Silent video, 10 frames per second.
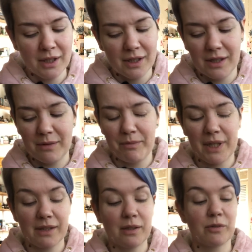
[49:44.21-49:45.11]
It
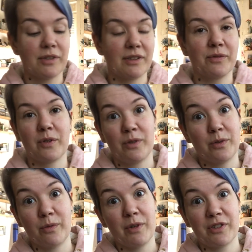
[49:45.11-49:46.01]
made no sense for you
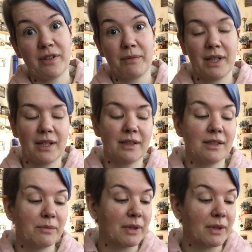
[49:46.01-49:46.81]
to watch something like this,